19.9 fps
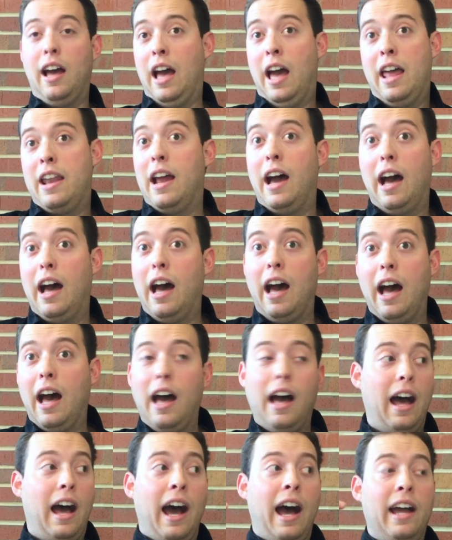And
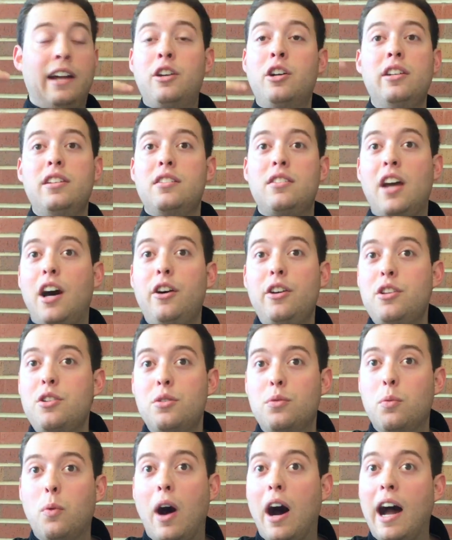I couldn't tell you
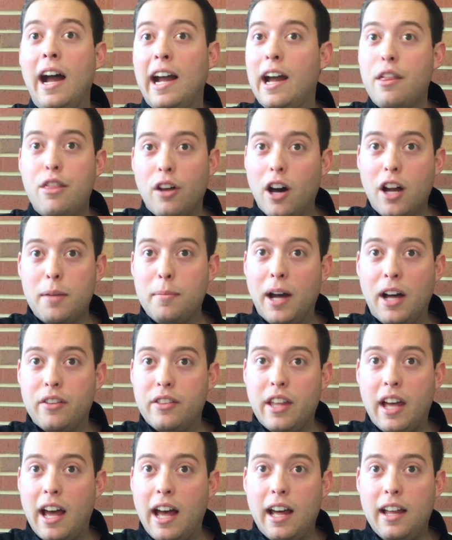why I thought about
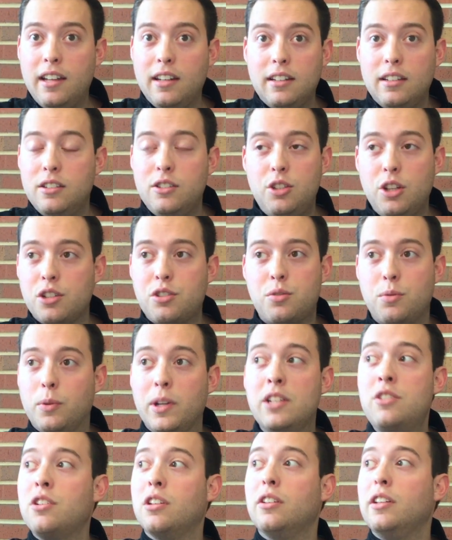that just
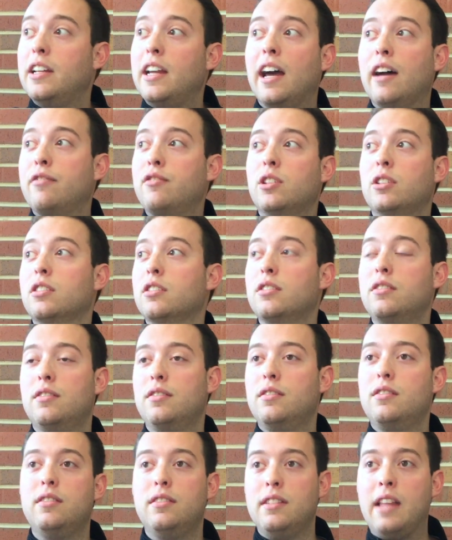recently after
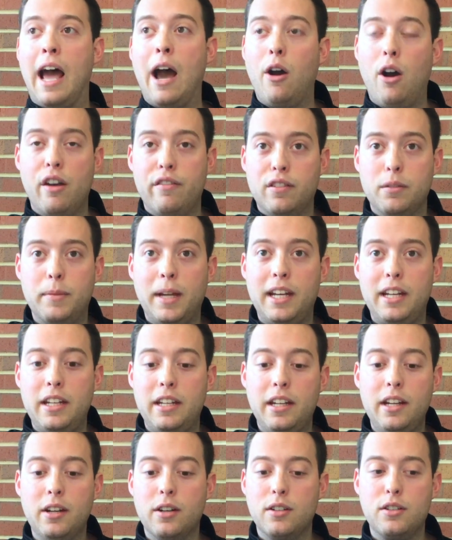however many
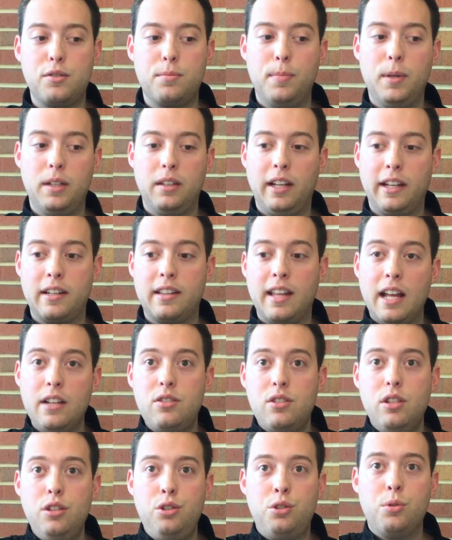years, but like
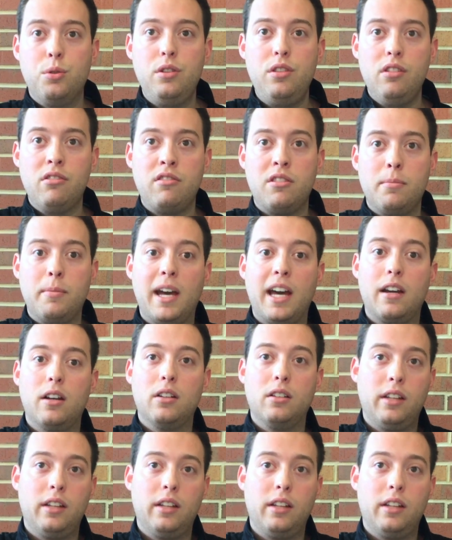that's the truth of the matter.